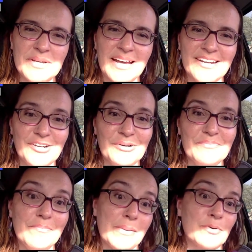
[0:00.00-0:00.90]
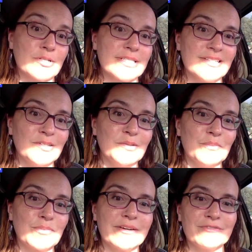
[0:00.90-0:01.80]
I don't know. My personal
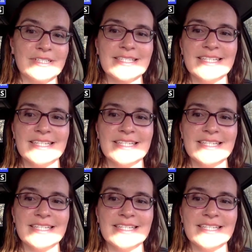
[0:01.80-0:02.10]
preference